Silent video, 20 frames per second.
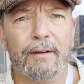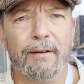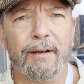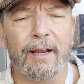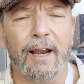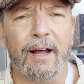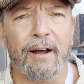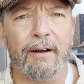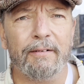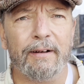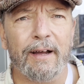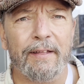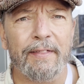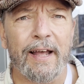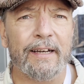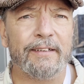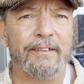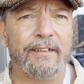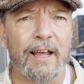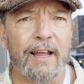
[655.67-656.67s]
you know, and
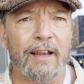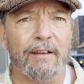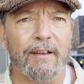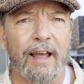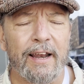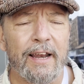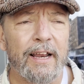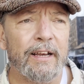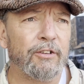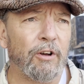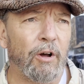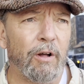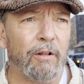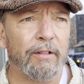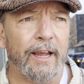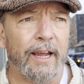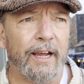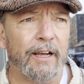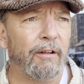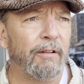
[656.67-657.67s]
that's it. And it's all
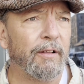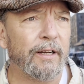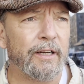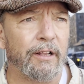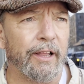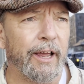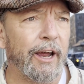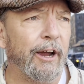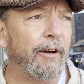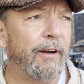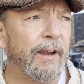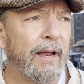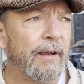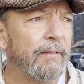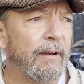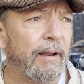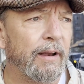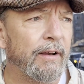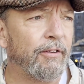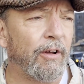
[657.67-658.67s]
legal and cleared,
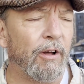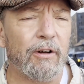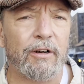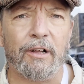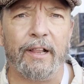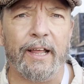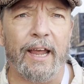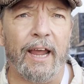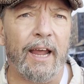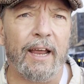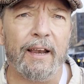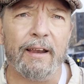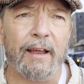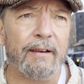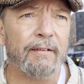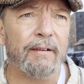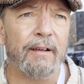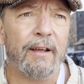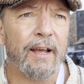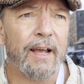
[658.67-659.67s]
and it's all clean,
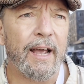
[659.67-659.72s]
and